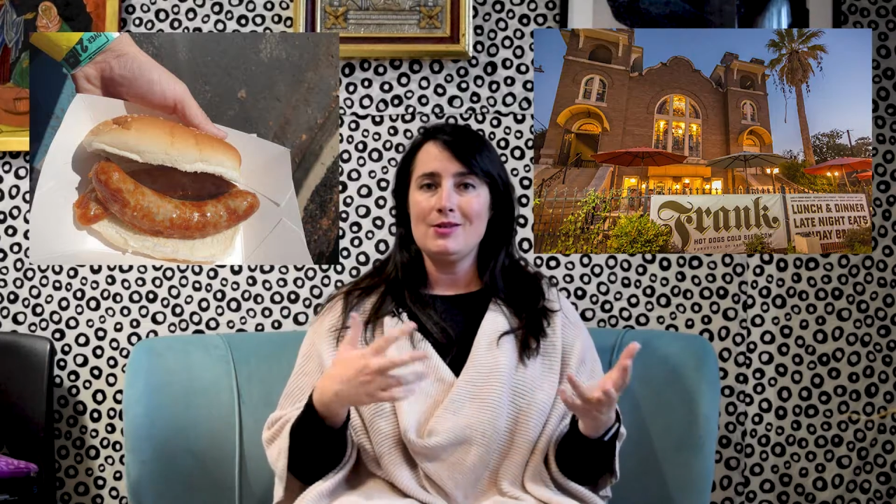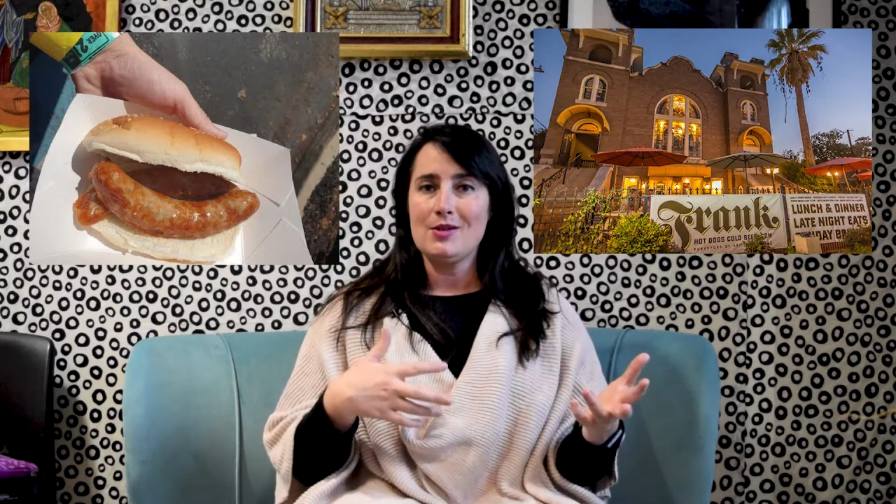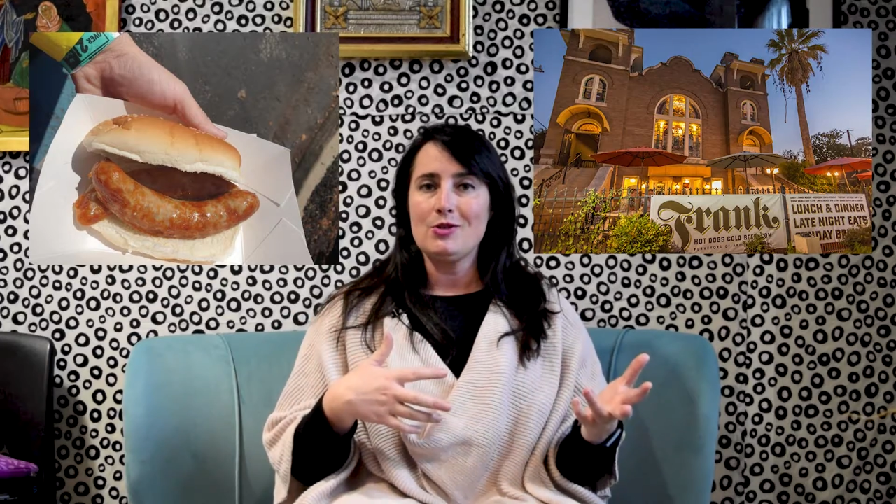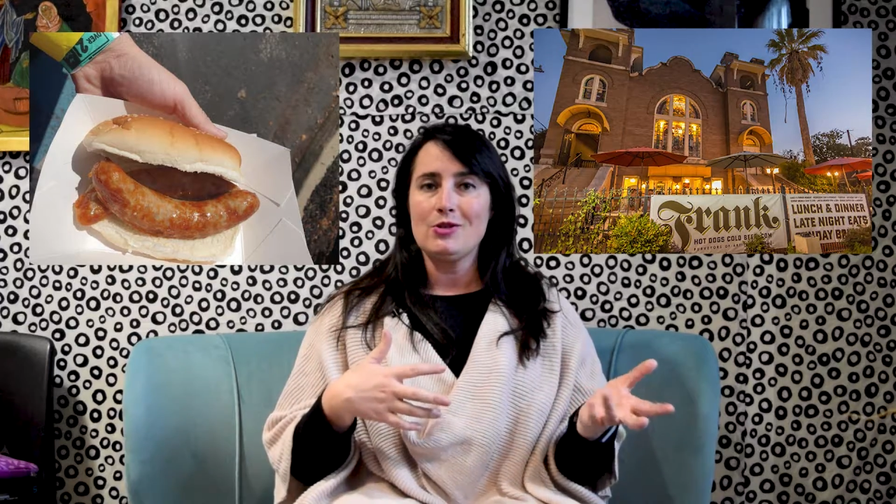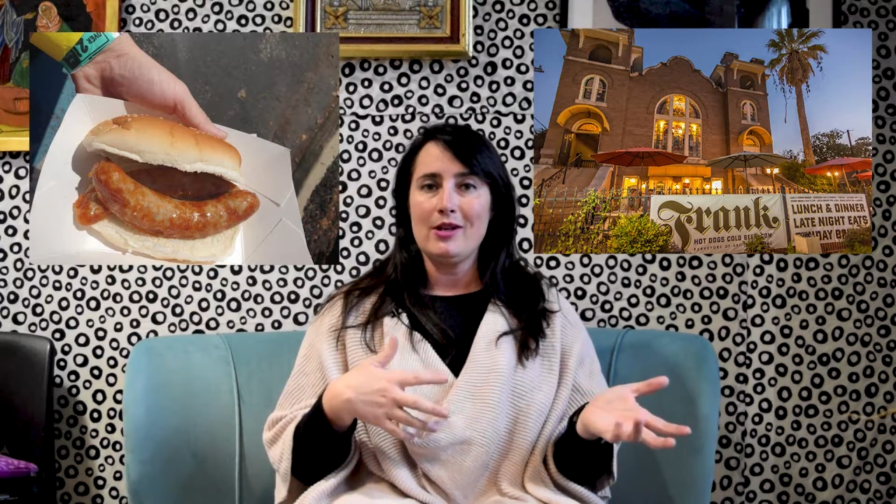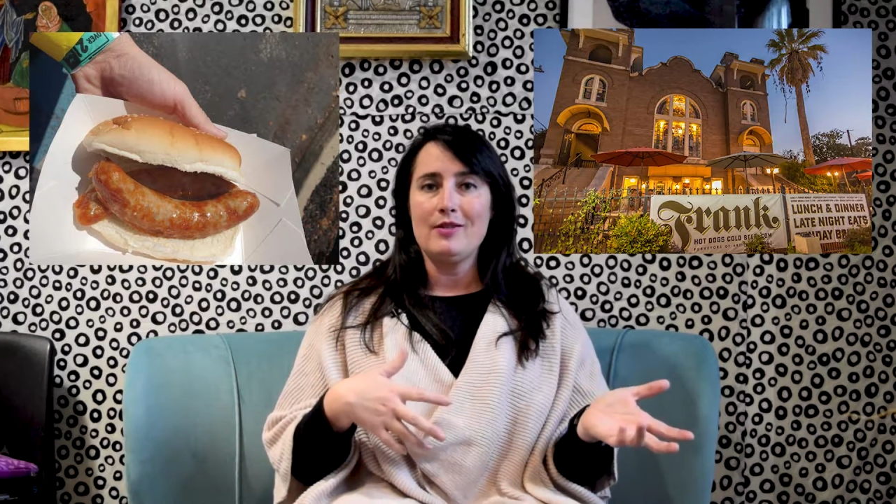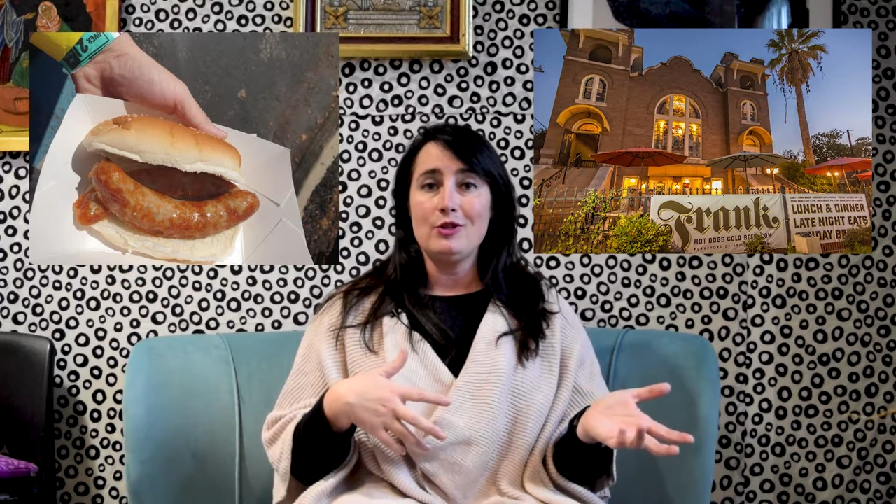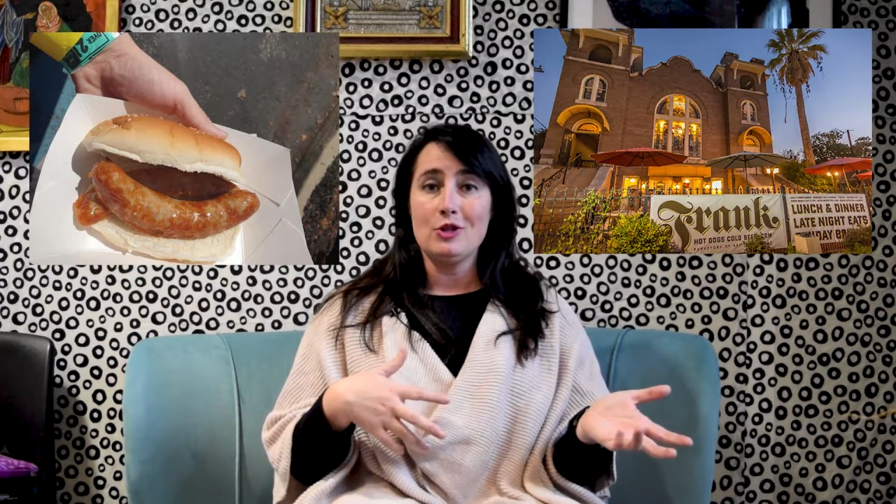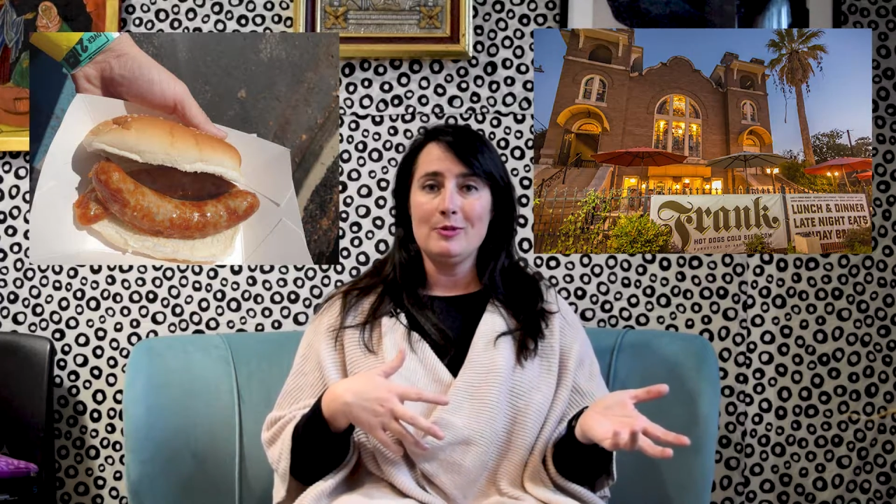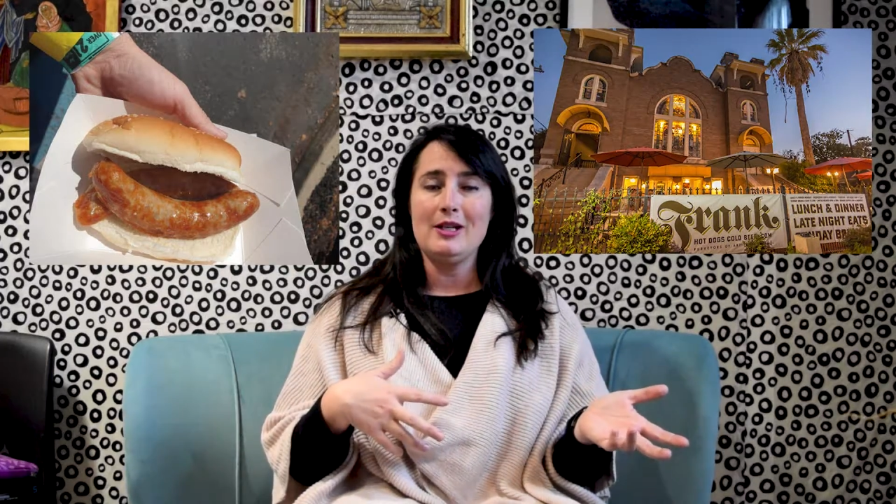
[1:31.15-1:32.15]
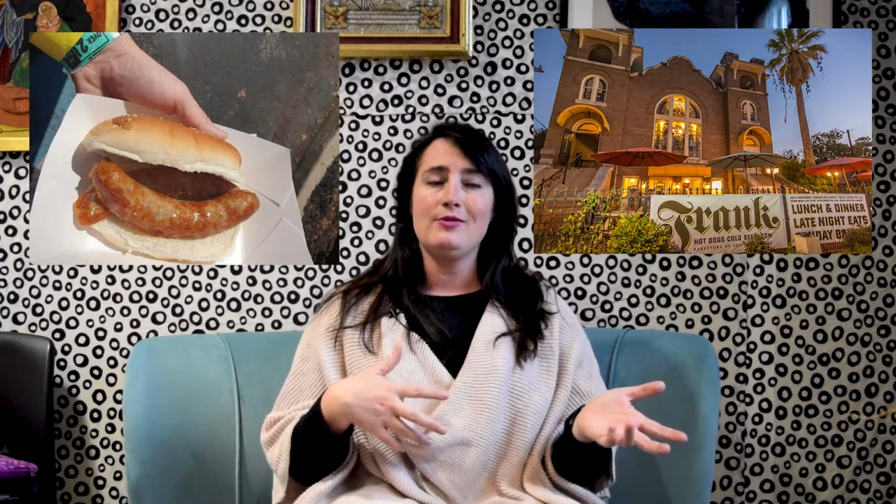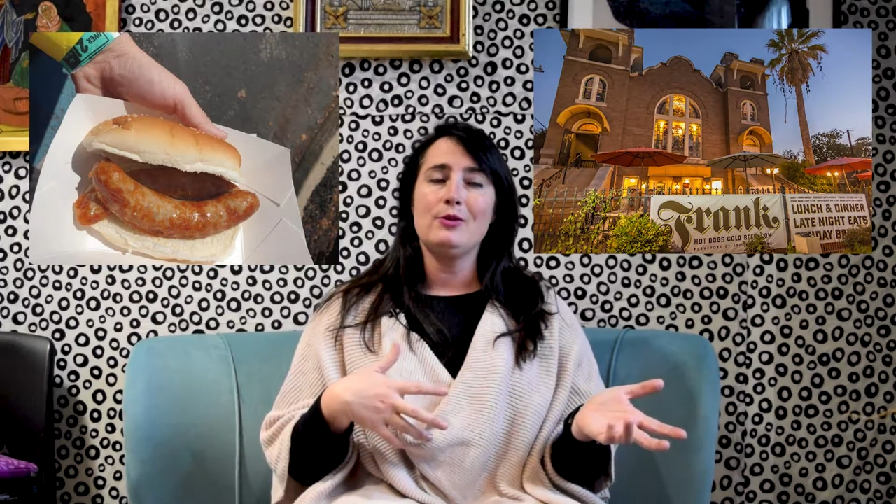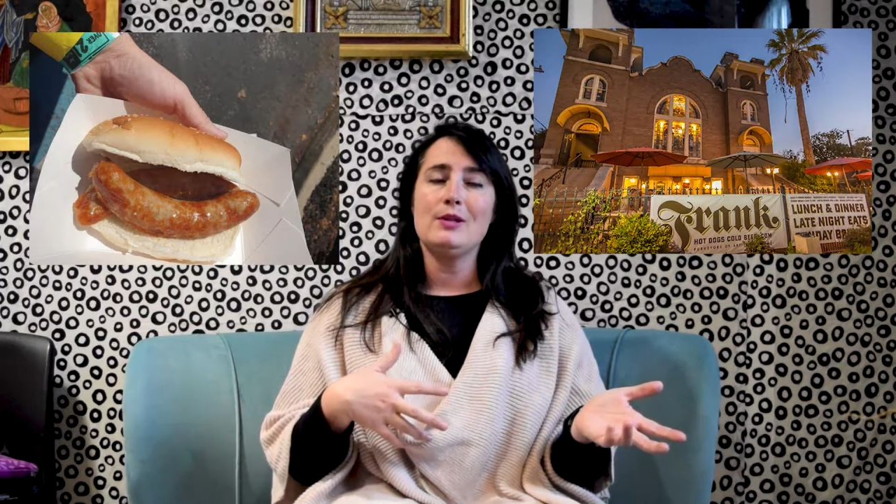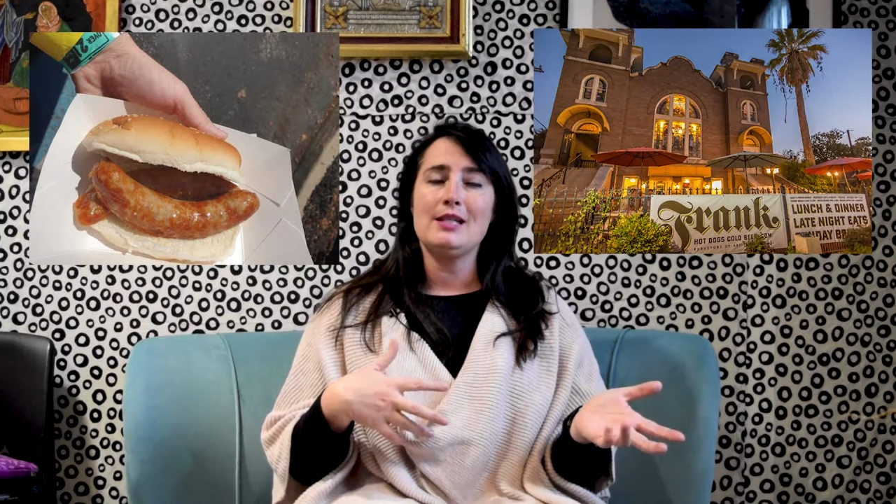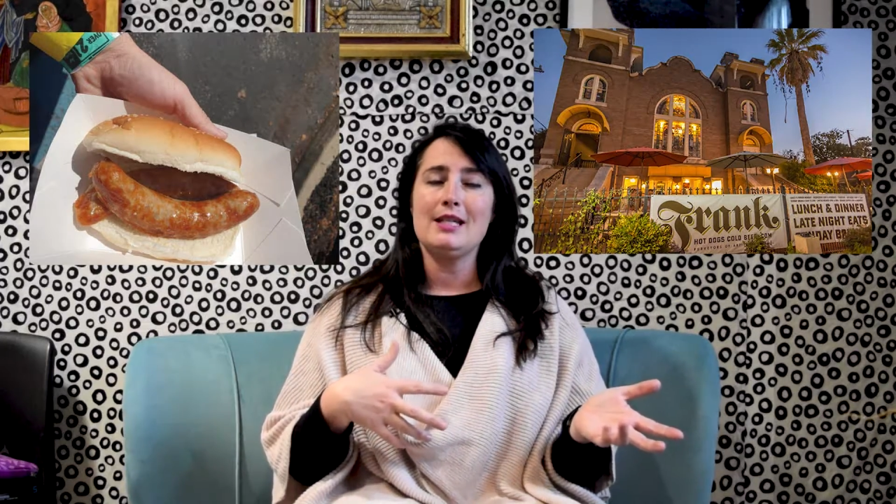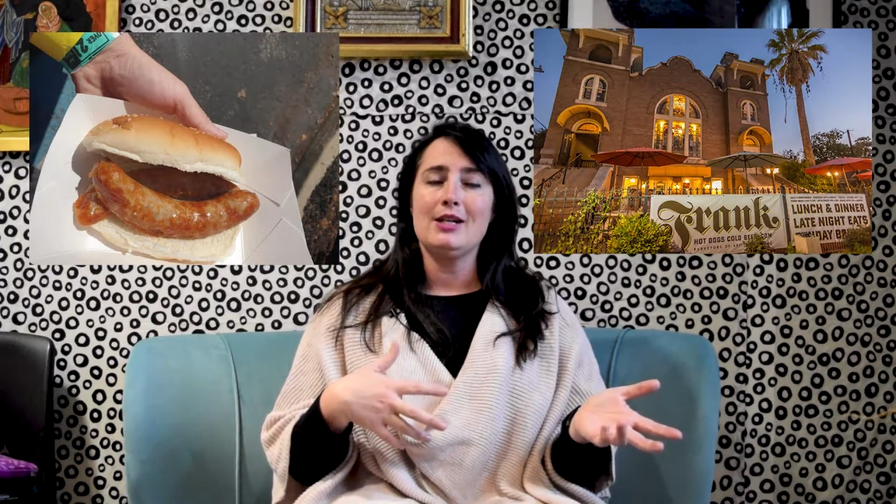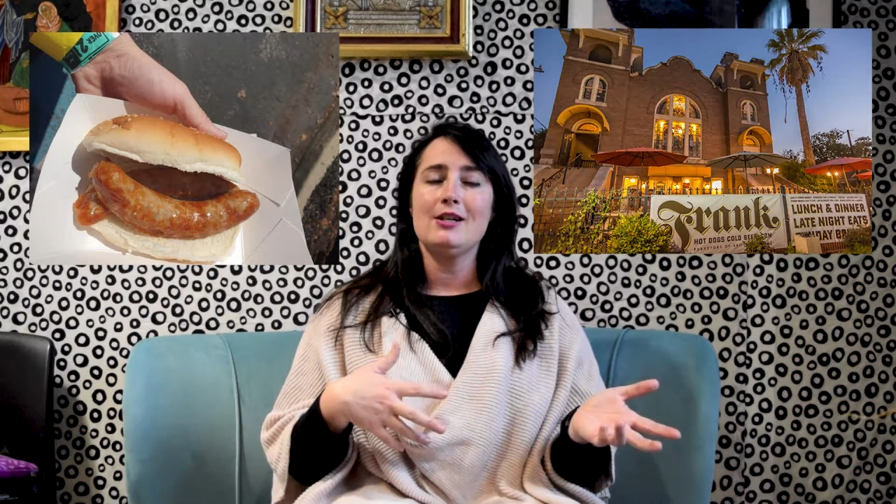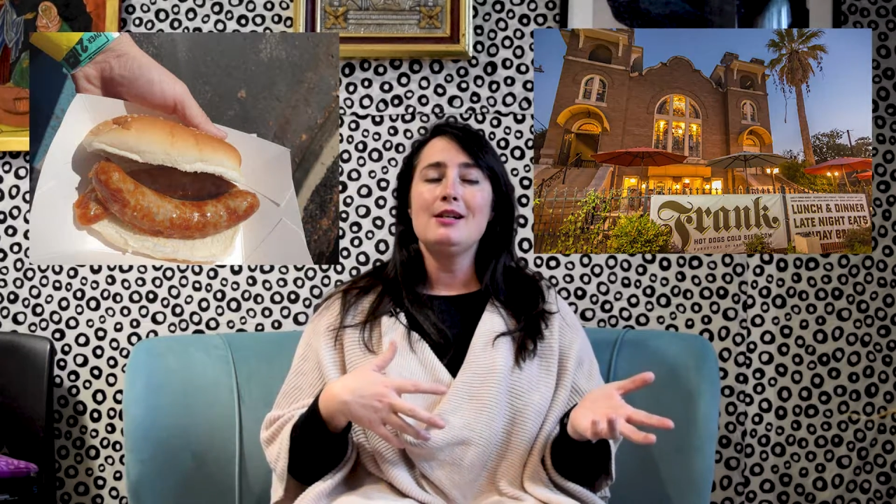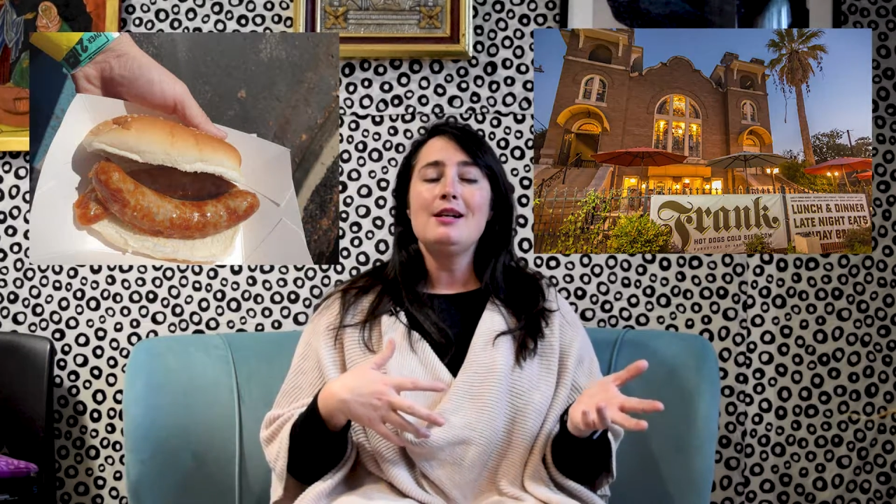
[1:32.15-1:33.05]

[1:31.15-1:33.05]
so there's a lot of German influence there.